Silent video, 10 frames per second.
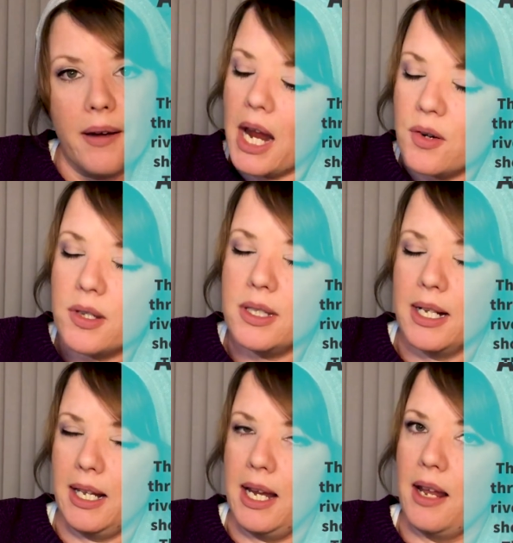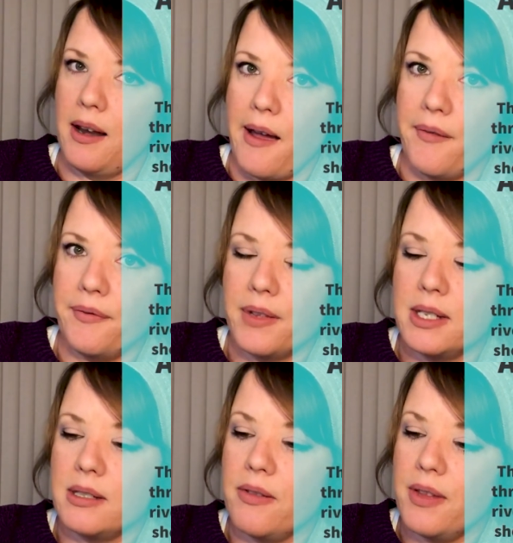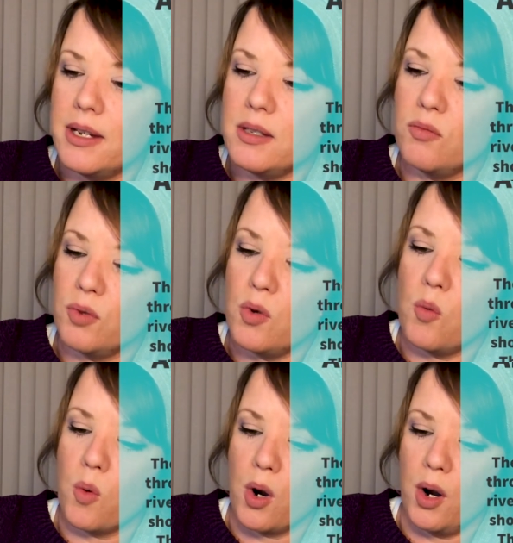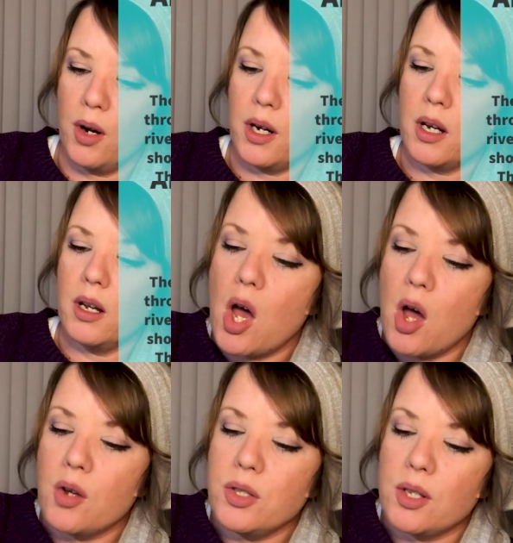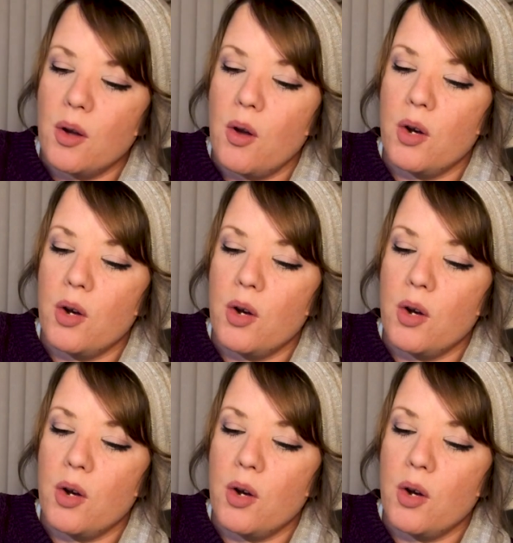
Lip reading: Interestingly enough, is this root word also,